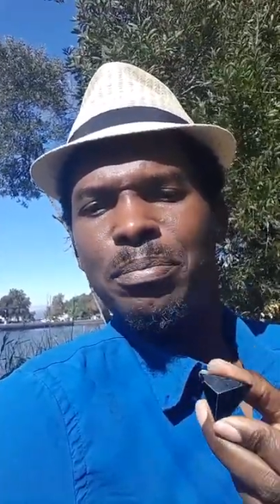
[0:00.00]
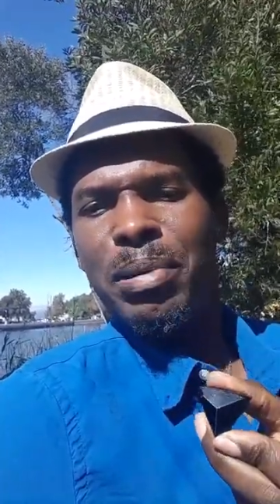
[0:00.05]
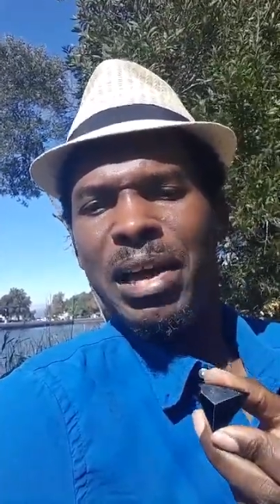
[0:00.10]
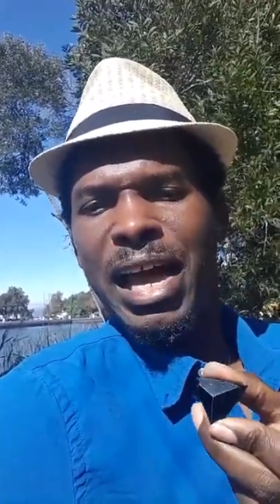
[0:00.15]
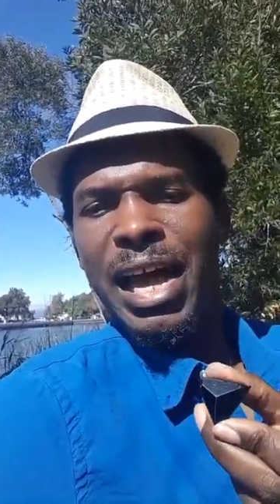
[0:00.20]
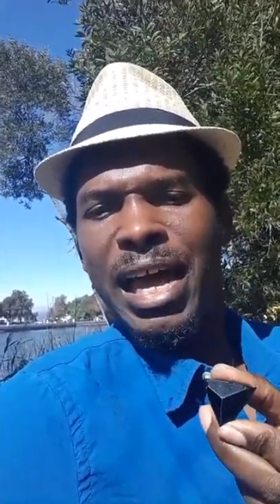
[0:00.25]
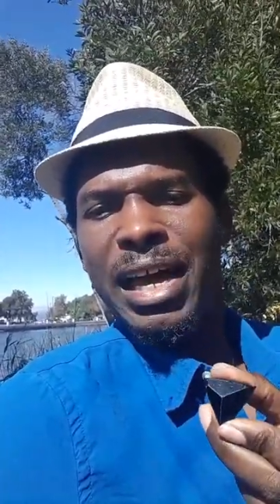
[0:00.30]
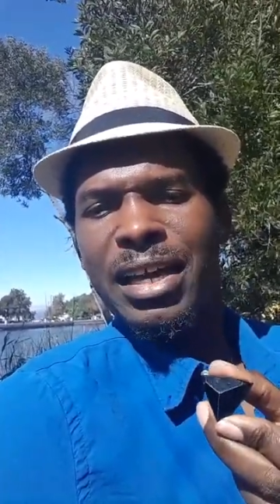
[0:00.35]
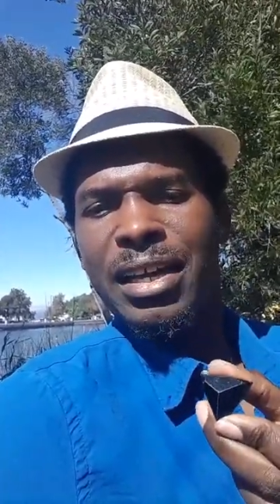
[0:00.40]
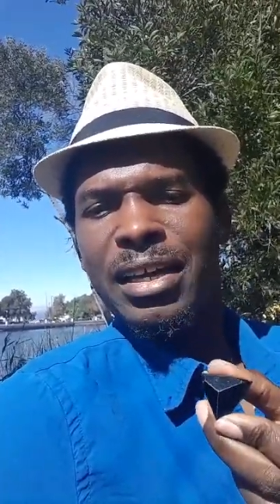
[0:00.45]

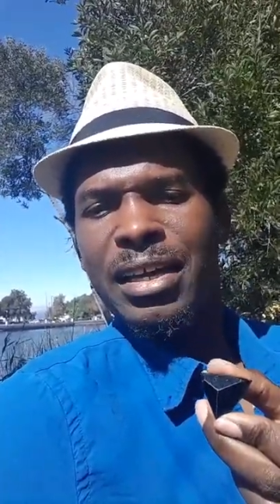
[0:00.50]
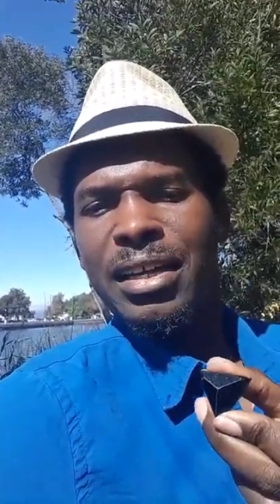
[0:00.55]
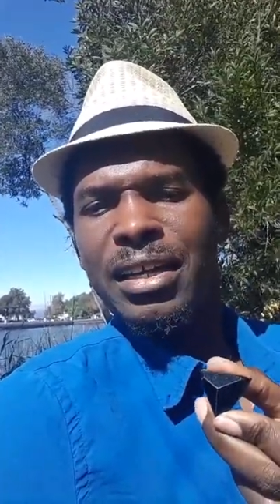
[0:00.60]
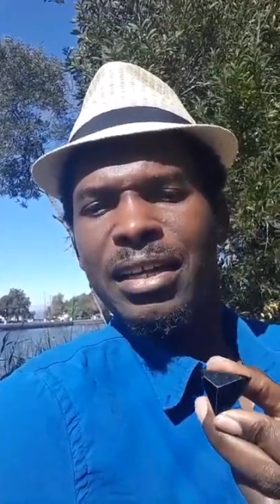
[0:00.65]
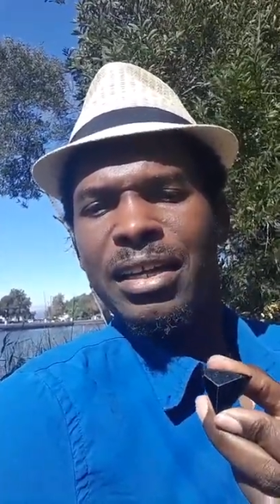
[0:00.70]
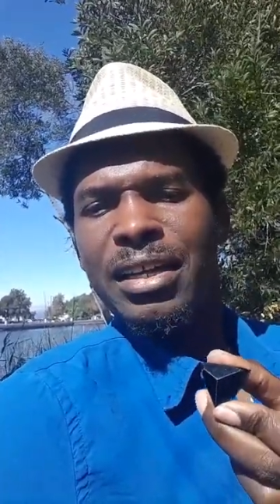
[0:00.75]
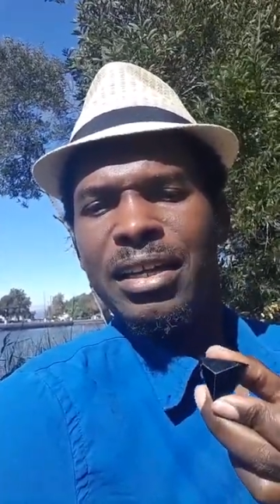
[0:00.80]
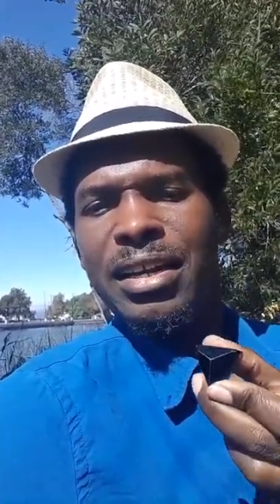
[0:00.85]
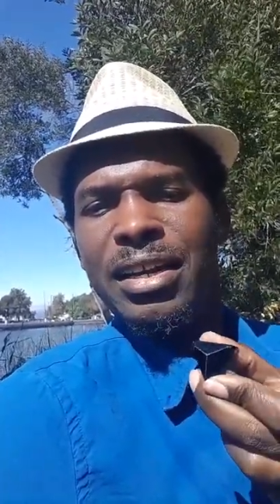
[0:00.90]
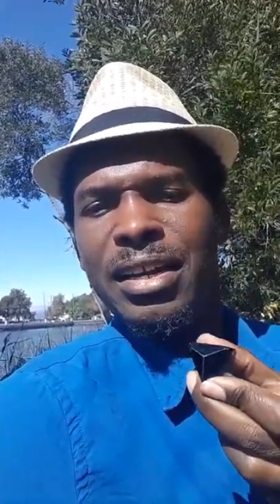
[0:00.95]
back
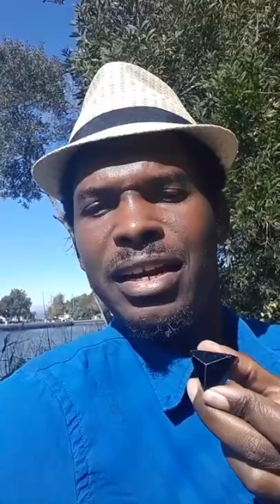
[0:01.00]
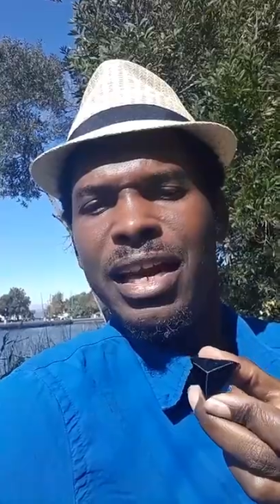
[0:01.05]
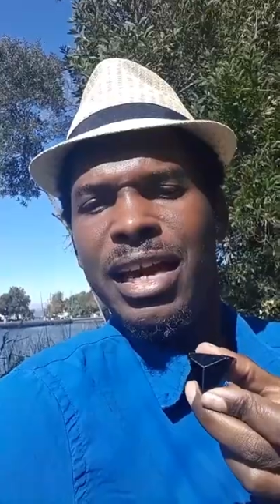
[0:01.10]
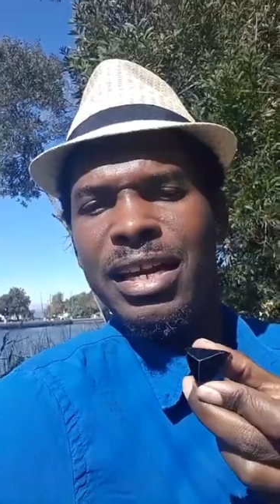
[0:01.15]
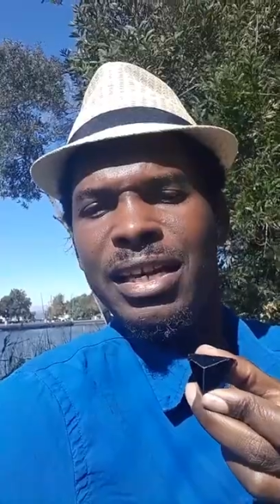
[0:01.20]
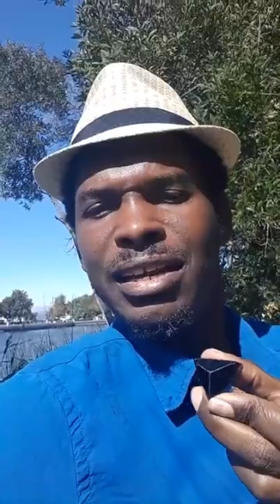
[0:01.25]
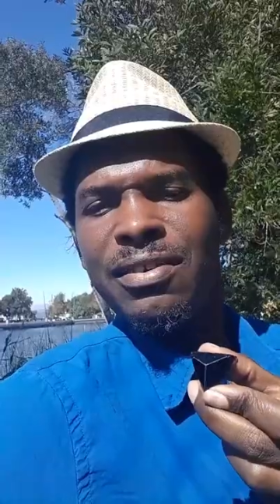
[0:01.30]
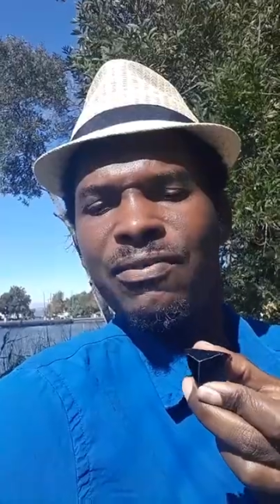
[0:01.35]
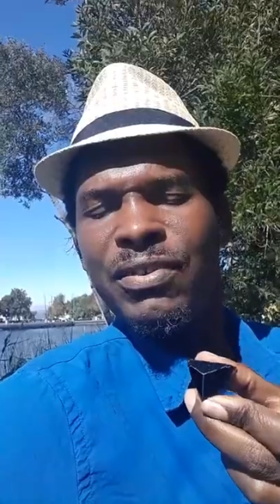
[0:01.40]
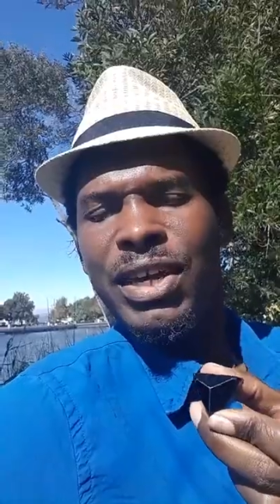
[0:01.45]

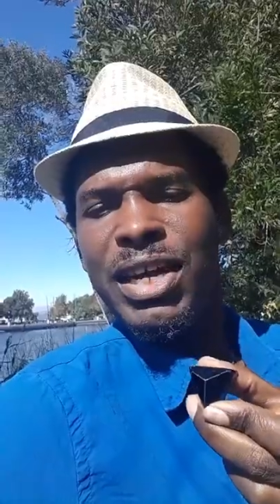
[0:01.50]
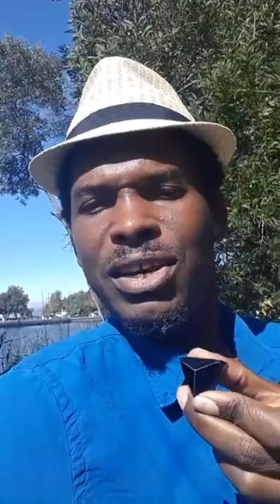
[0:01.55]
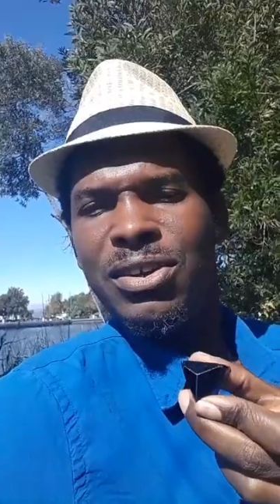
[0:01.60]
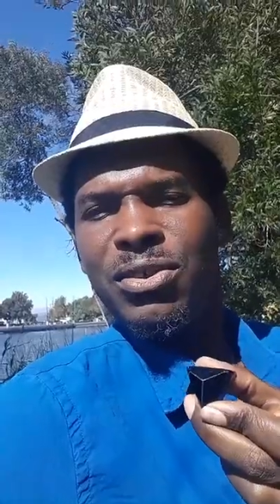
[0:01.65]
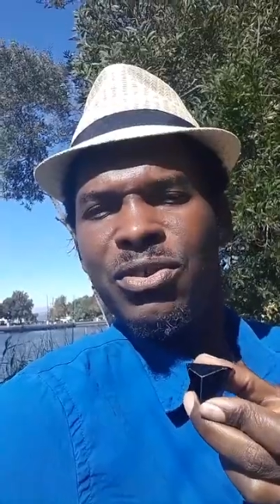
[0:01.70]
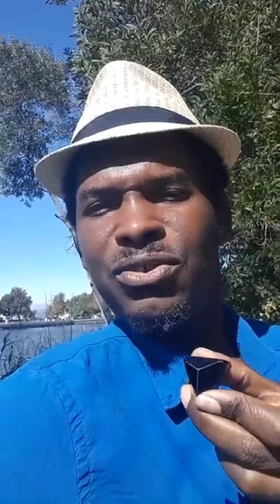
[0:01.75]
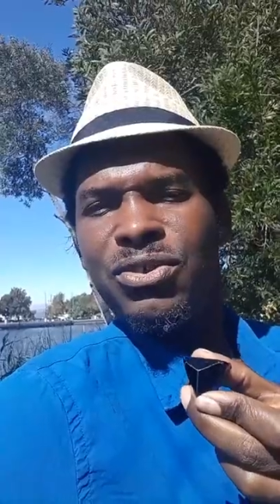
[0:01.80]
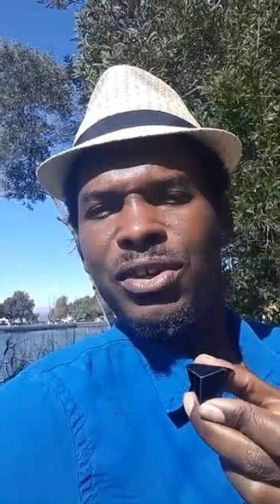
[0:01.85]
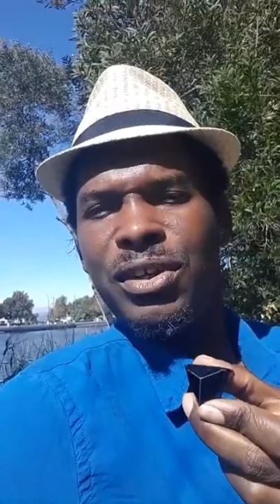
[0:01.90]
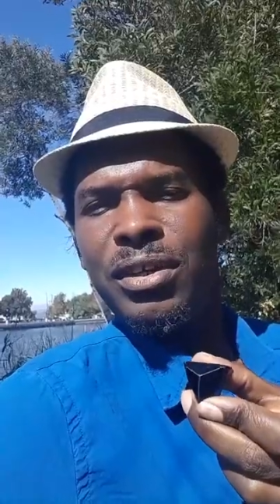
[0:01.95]
negative
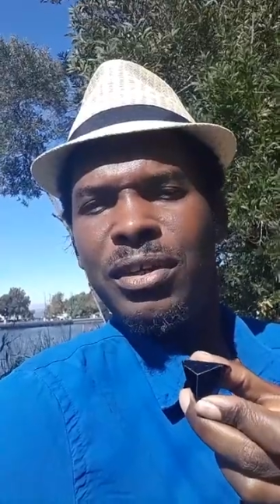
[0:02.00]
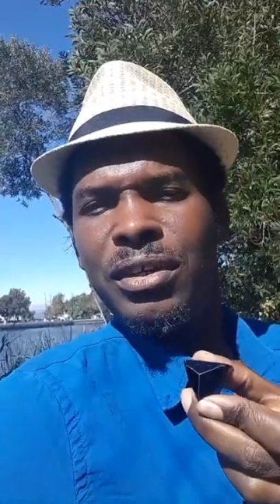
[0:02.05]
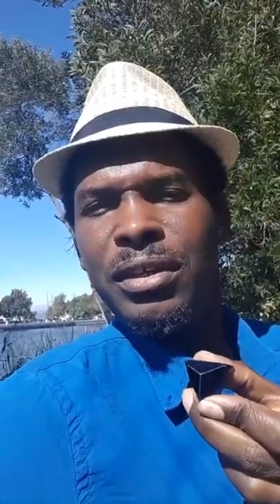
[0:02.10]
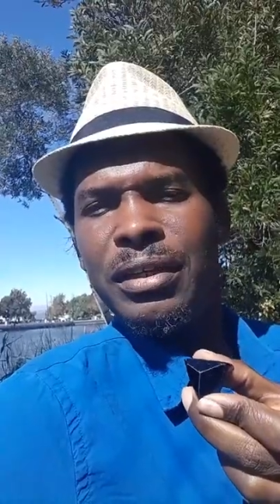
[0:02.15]
energy